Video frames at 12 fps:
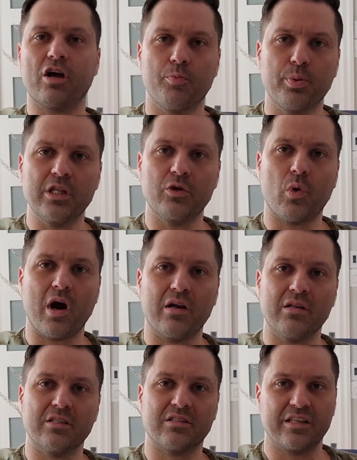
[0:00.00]
completely
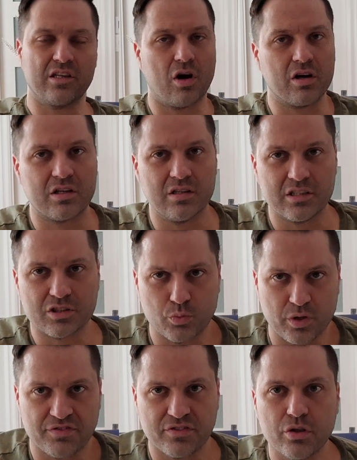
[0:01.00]
wireless like the Oculus
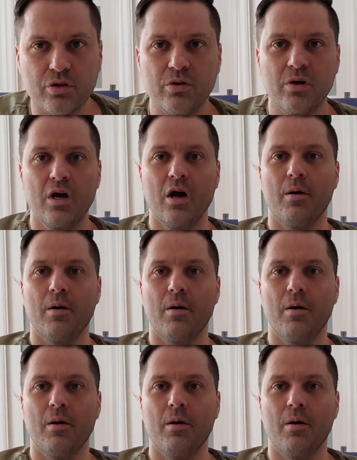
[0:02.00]
Rift 2,